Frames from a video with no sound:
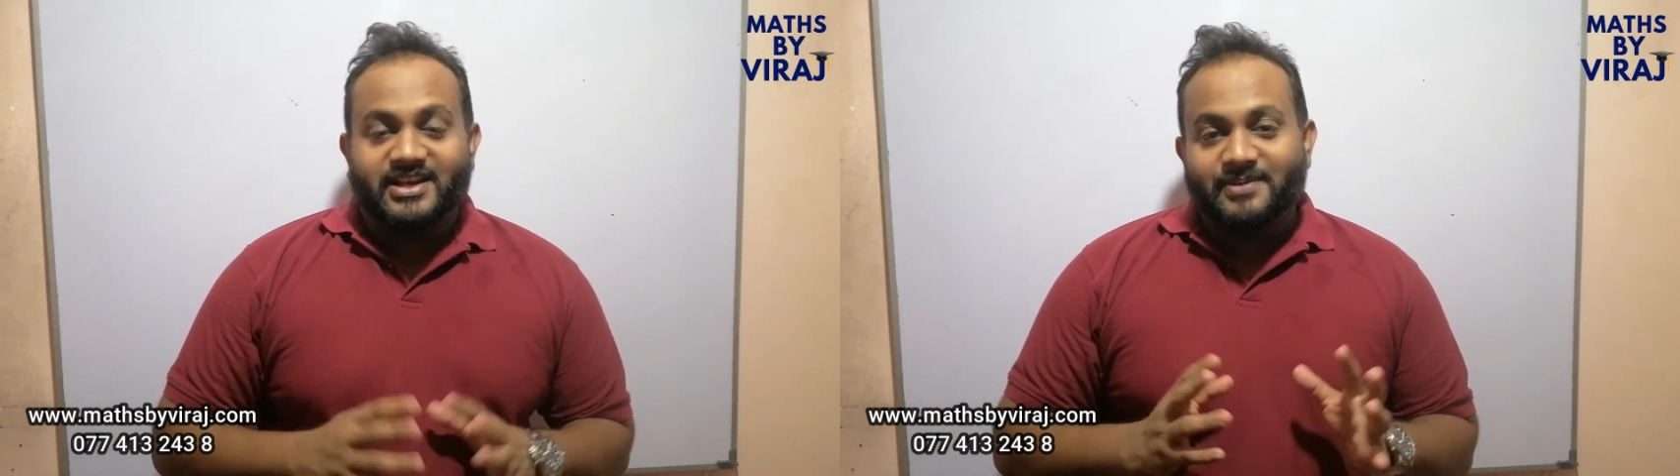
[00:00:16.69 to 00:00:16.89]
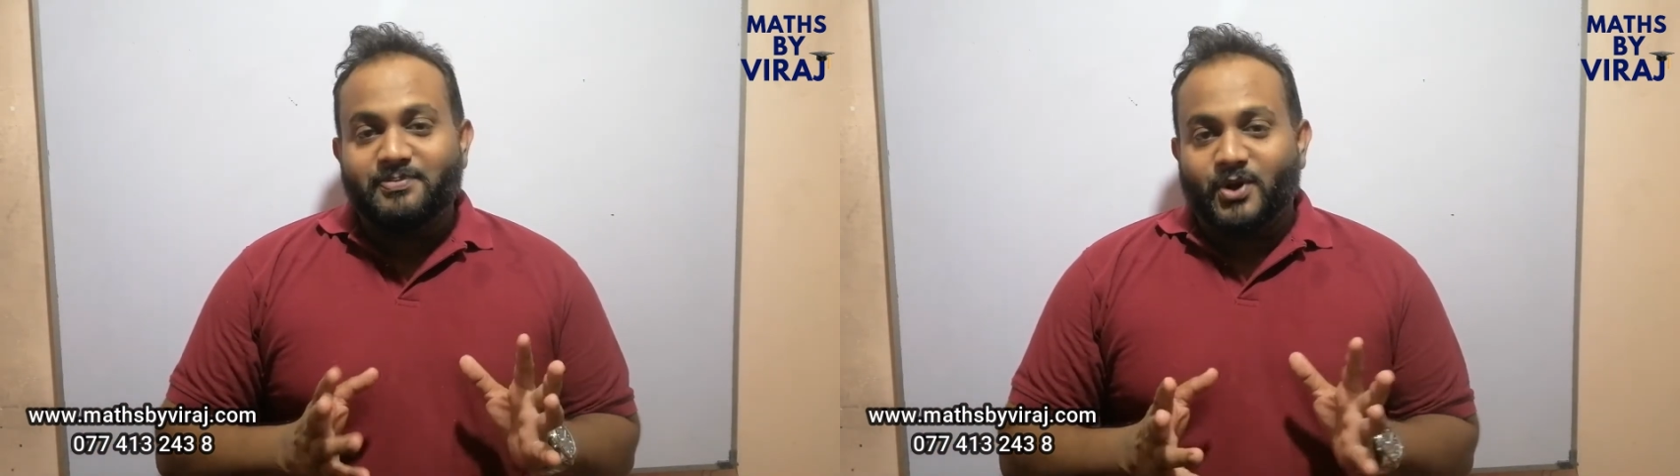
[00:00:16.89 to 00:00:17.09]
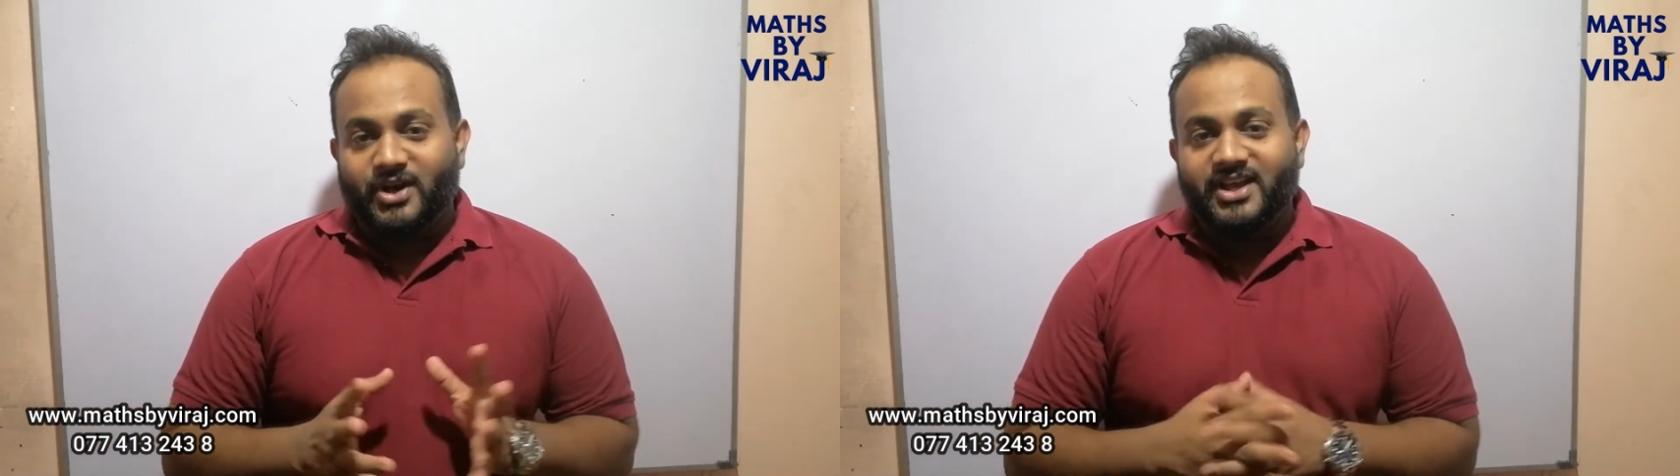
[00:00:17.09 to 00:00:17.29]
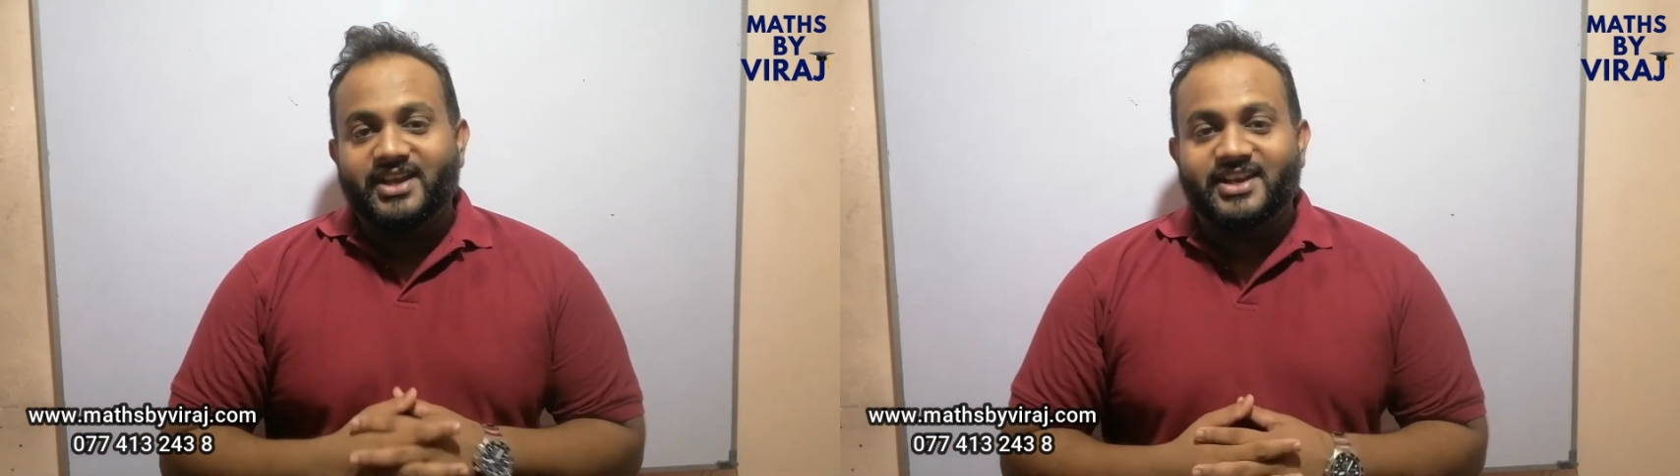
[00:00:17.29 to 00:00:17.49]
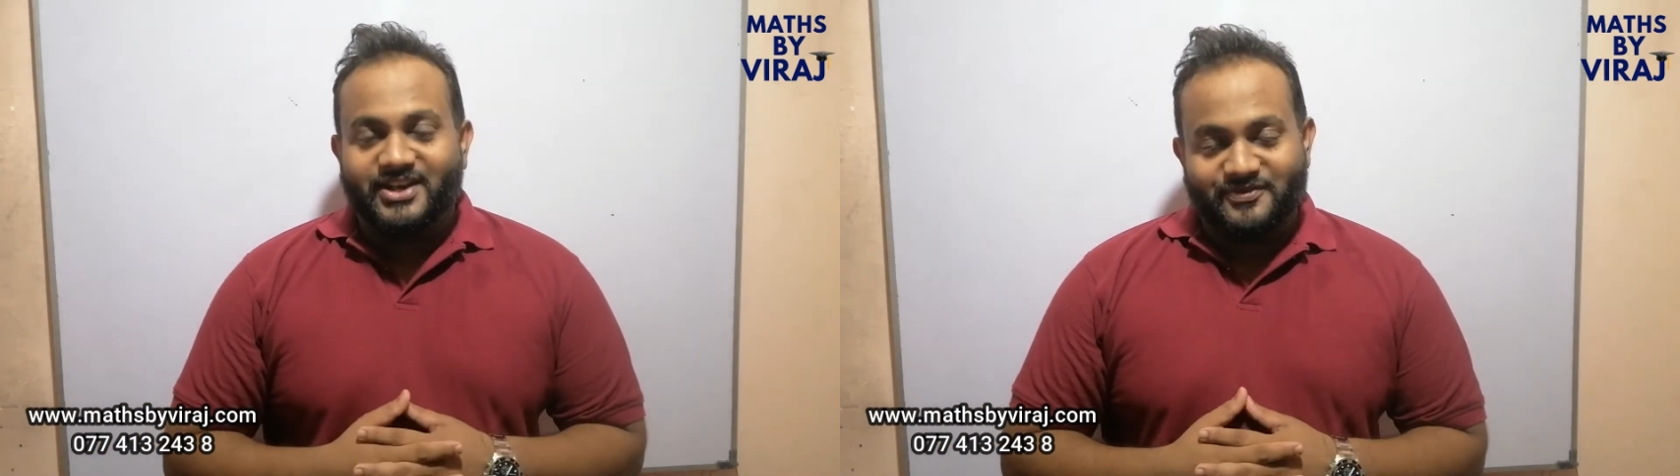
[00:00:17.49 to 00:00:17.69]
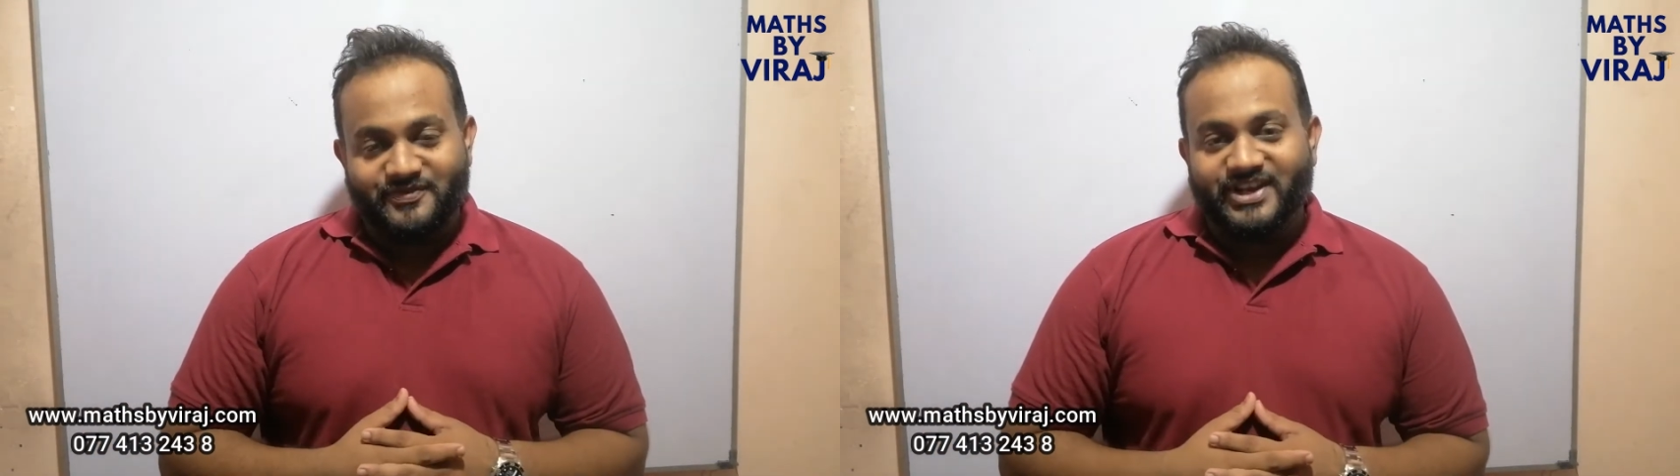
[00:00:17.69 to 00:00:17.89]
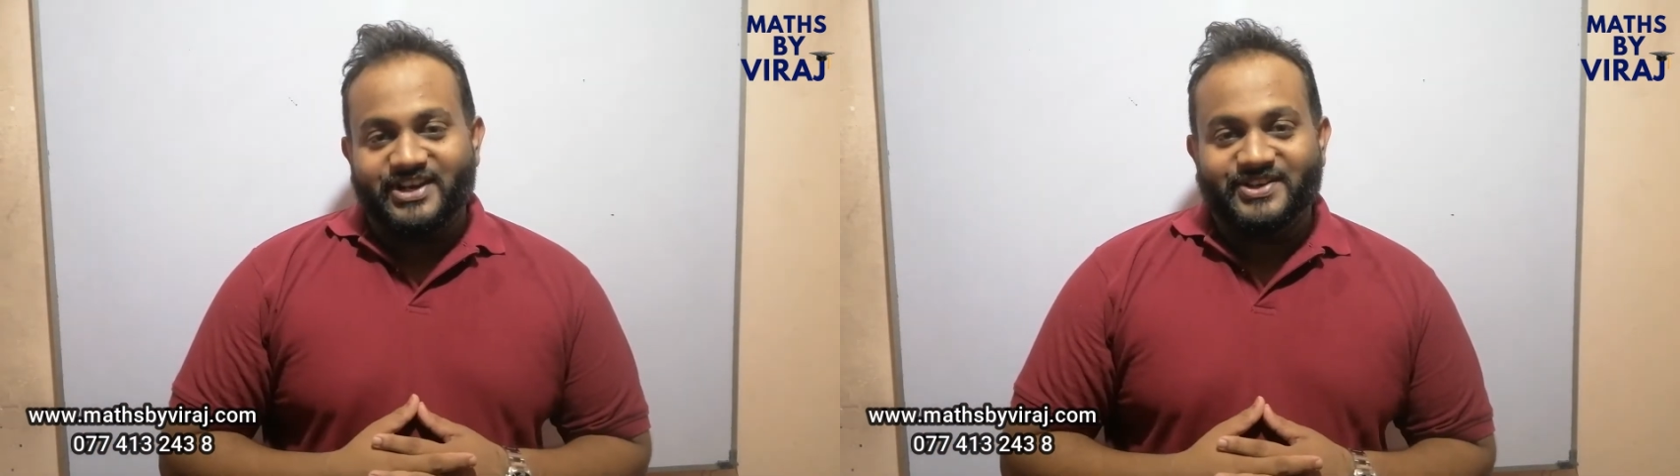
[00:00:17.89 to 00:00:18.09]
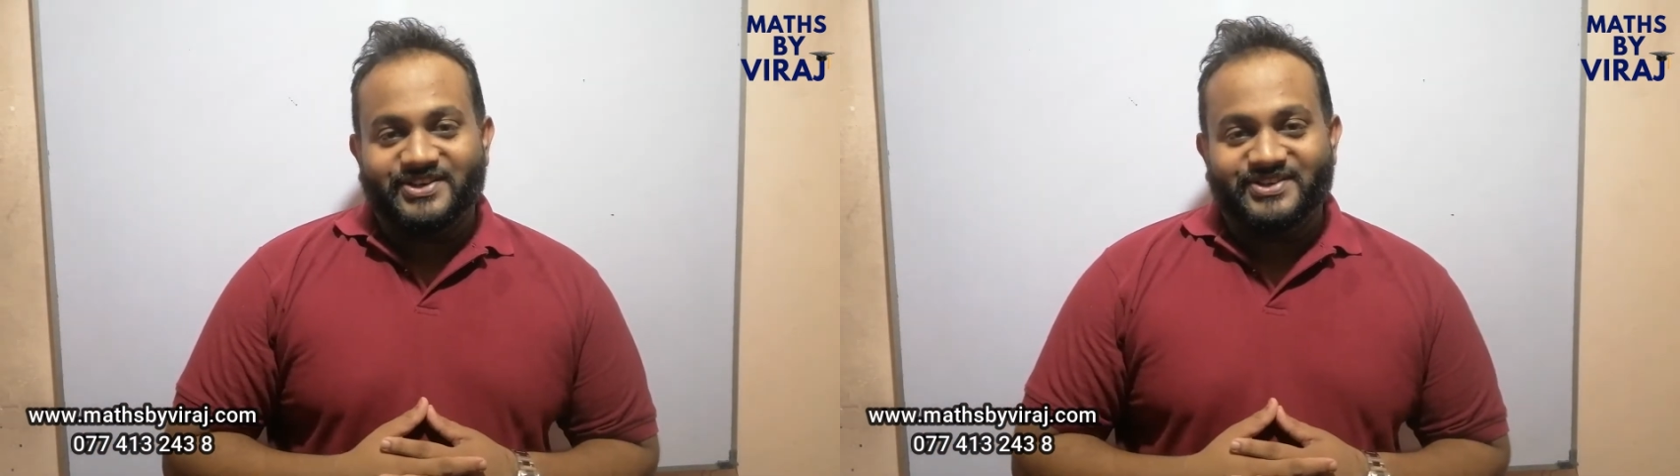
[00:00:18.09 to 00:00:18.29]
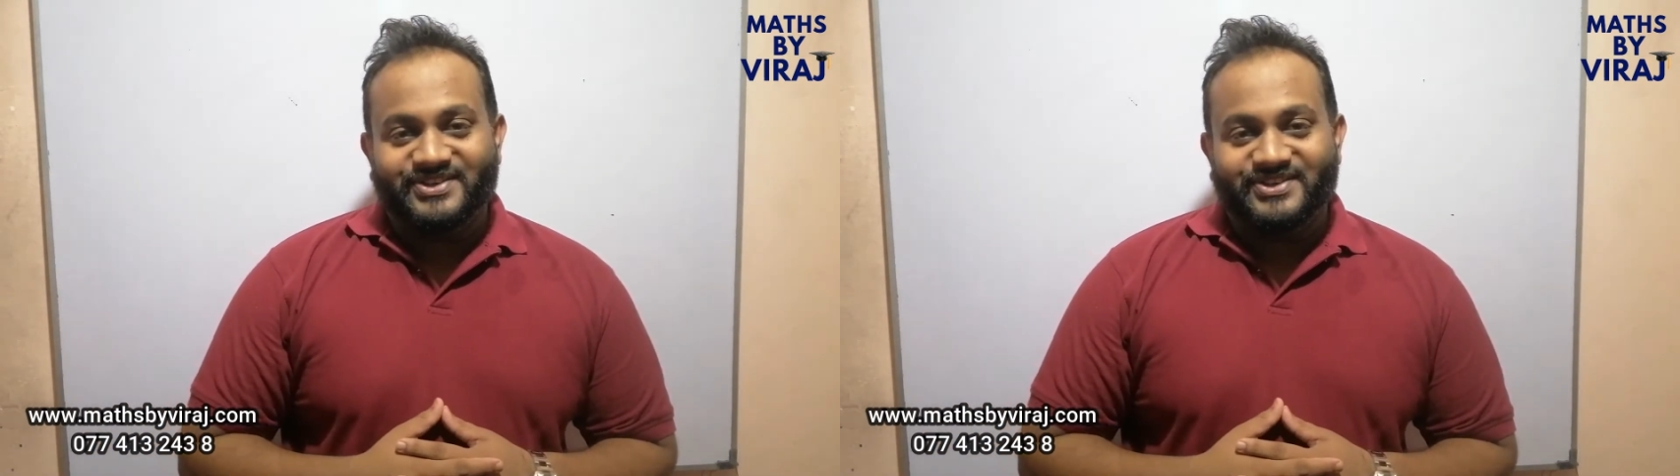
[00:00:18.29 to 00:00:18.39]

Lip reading: upload a new video.